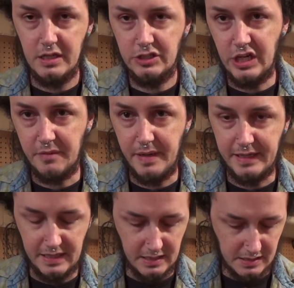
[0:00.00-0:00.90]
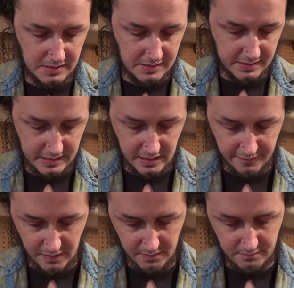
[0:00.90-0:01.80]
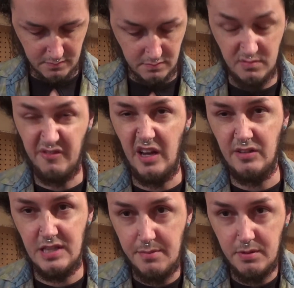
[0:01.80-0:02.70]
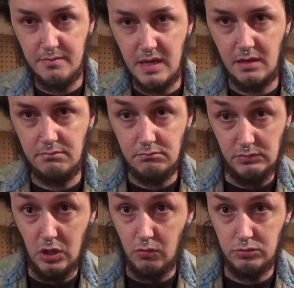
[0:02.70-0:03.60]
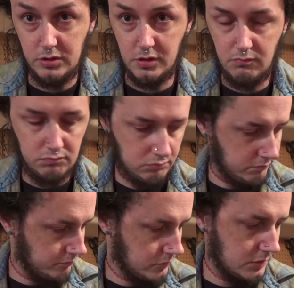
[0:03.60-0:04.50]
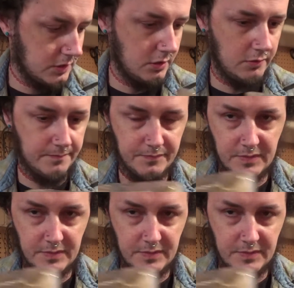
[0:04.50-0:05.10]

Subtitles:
check back in and see if I was able to make notes. So